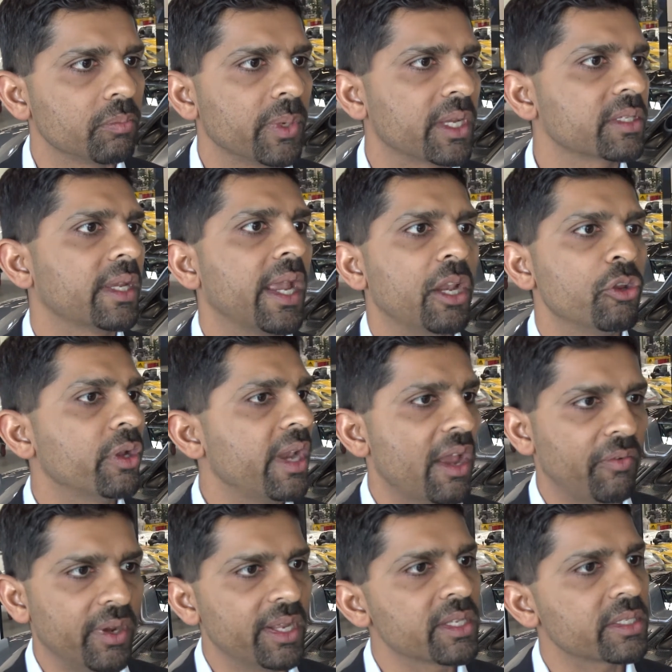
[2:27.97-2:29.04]
Because again, you can
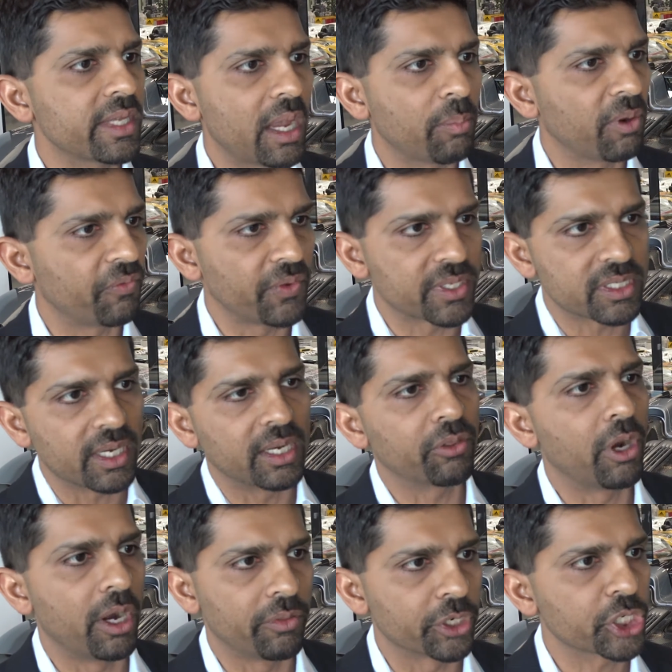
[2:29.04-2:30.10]
have an insight, but if it's sitting
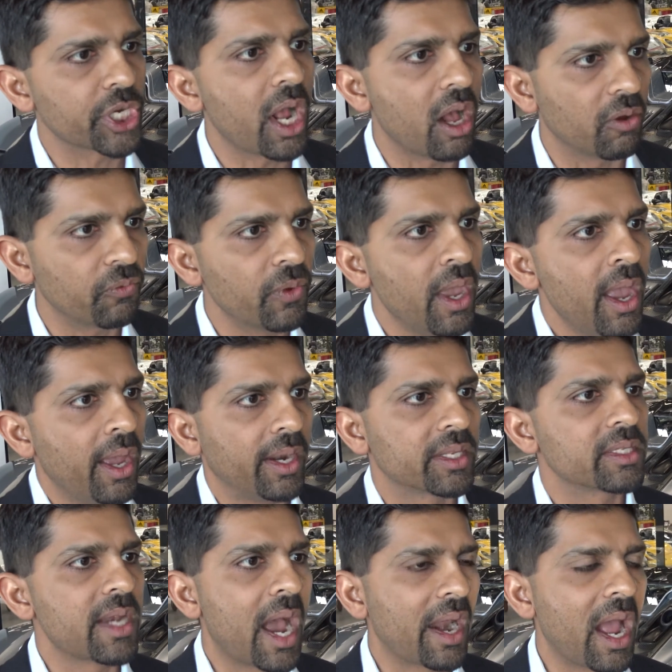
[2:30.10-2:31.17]
there on the shelf and
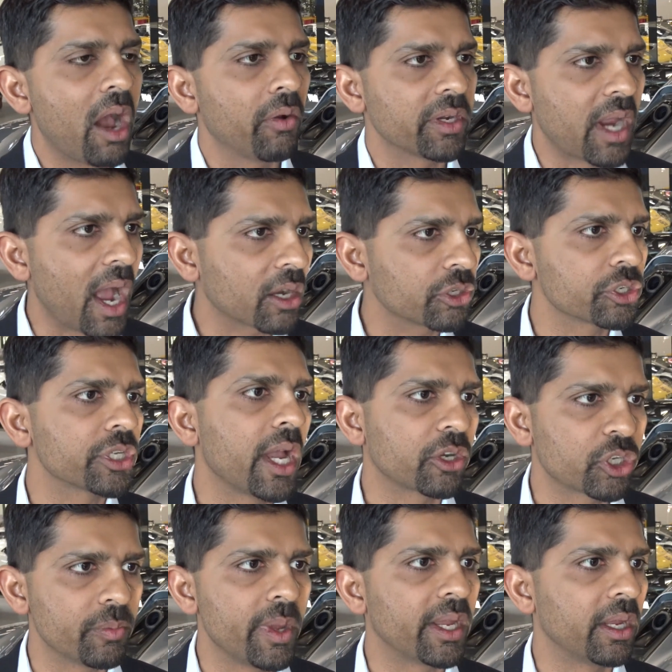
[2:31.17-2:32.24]
it's not how a doctor is
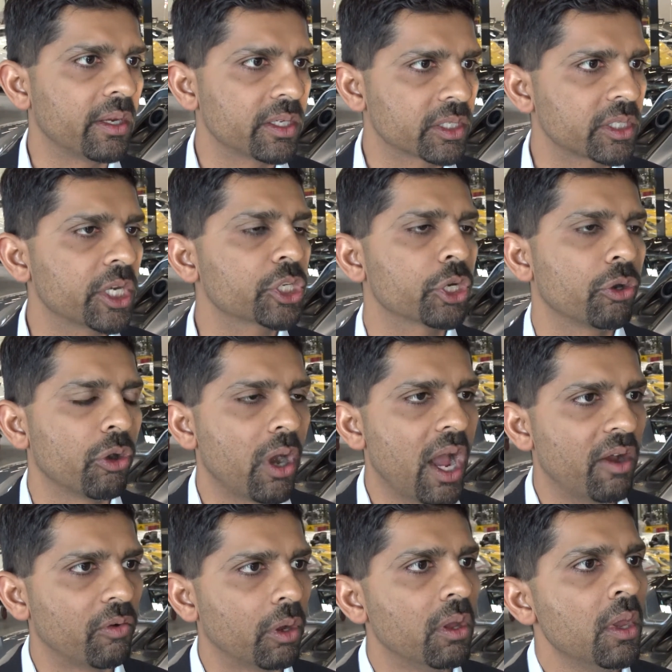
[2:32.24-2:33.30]
actually making a decision or
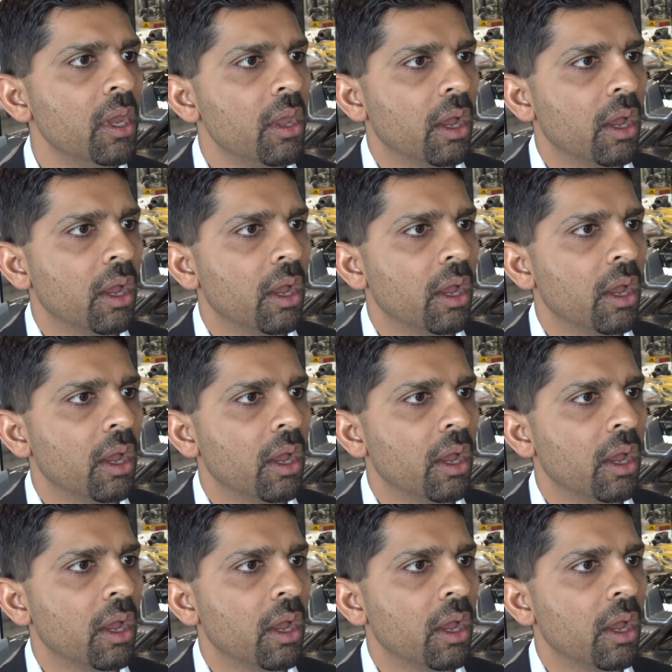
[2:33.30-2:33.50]
how